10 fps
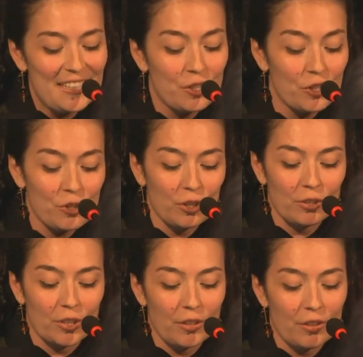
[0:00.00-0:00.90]
Digital
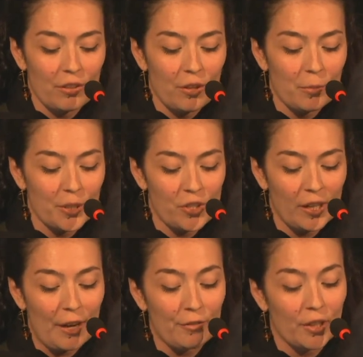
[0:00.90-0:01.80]
Earth,
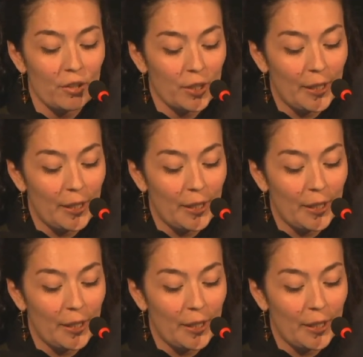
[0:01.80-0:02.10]
Emerging African Art